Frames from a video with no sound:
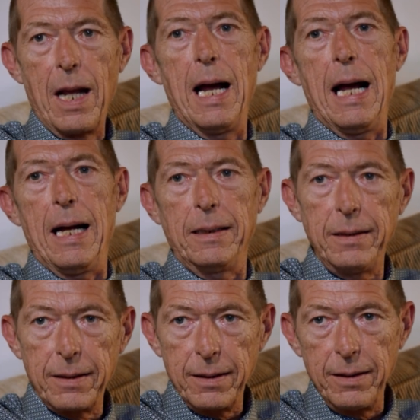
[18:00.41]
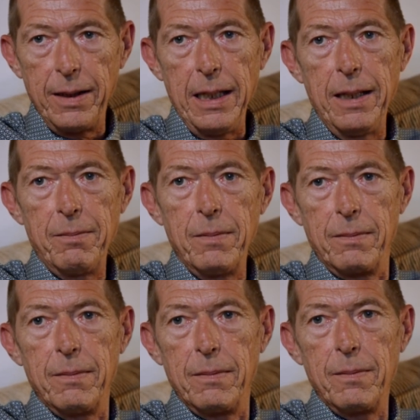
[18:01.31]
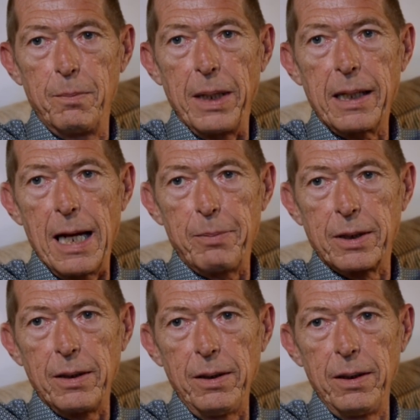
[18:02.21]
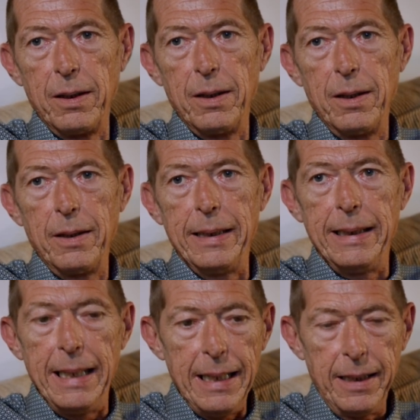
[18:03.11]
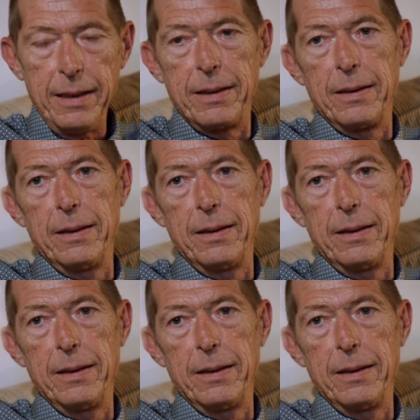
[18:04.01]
and the big capital needed